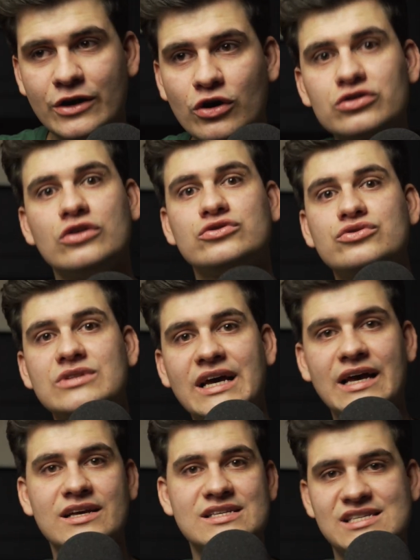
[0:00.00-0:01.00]
I got onto
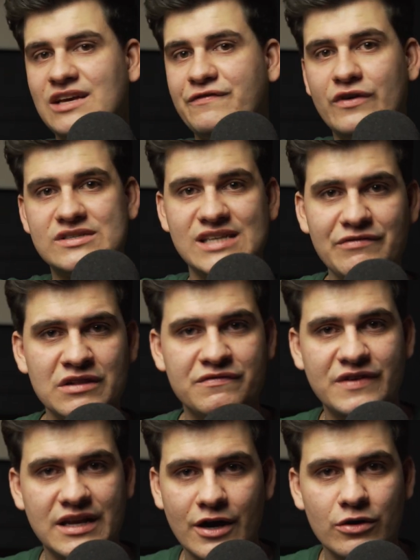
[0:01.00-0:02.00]
the sixth or seventh
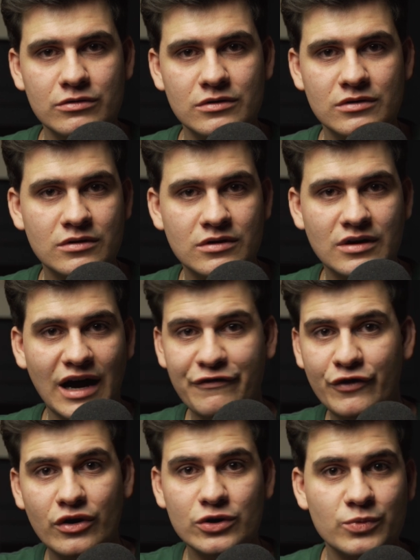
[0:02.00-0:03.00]
video, I
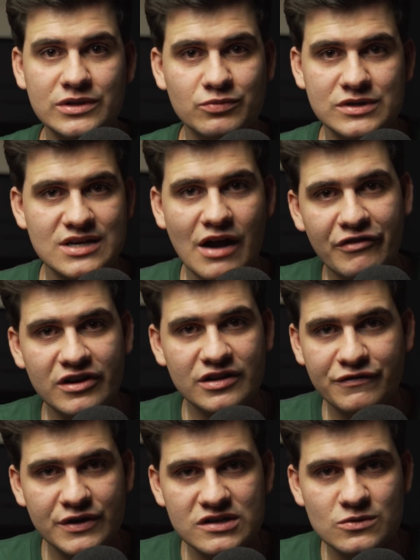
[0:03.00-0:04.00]
forgot what was covered in
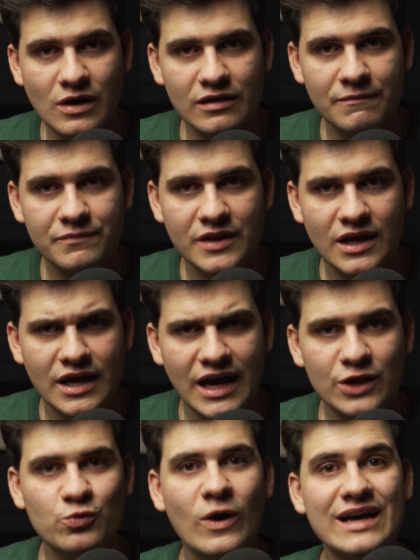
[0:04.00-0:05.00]
the first one.
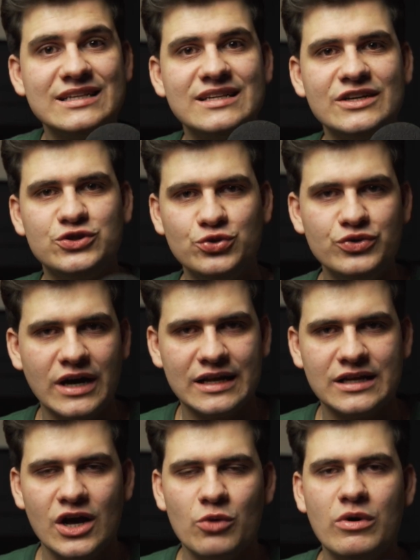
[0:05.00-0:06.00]
And why did I do
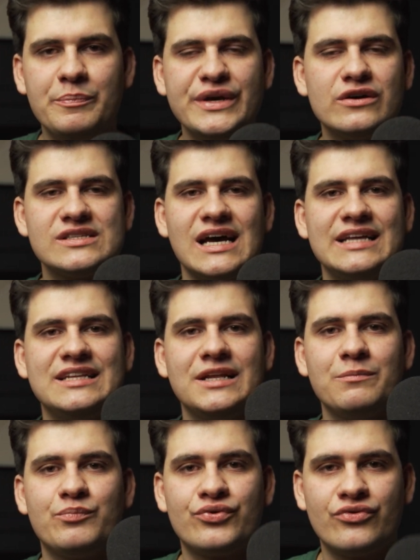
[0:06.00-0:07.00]
that? Well, because I
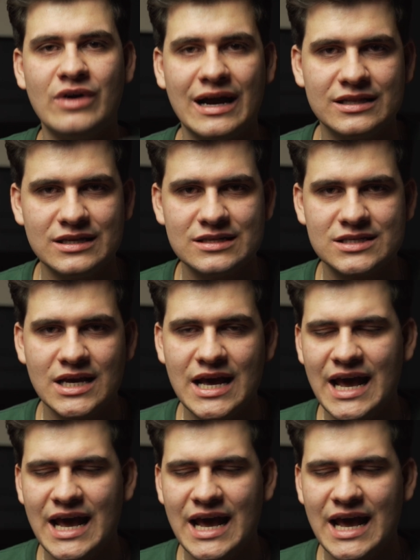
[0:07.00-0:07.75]
didn't practice.